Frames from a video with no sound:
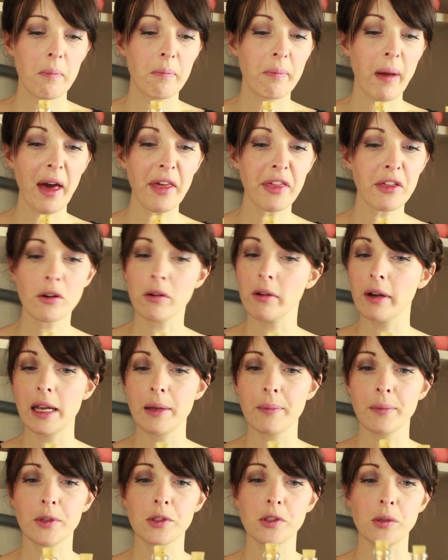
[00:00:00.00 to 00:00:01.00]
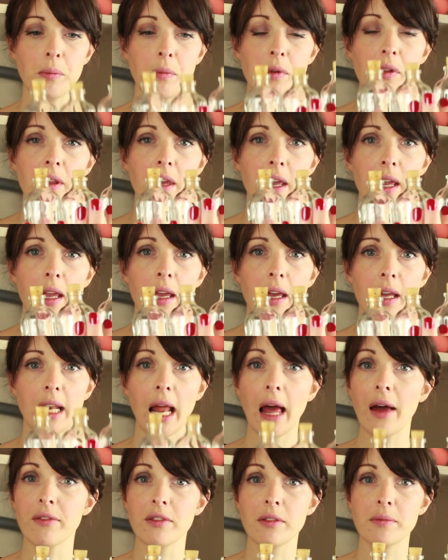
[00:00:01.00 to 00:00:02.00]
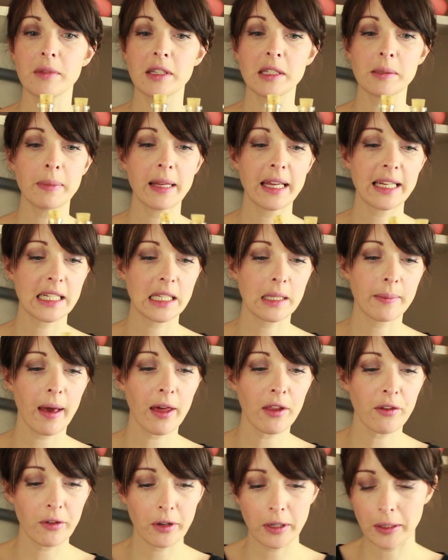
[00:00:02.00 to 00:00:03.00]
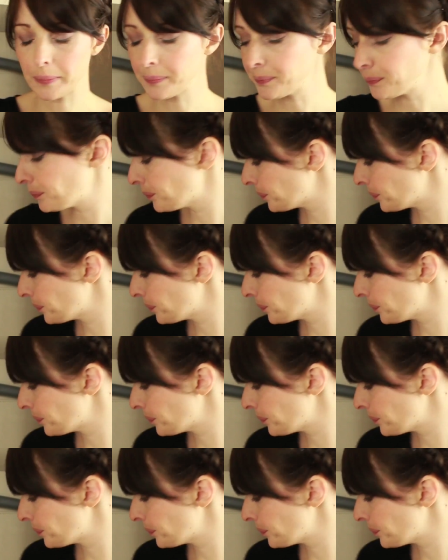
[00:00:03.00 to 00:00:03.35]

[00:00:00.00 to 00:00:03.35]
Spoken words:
bath cream or something, and have them displayed in the bathroom.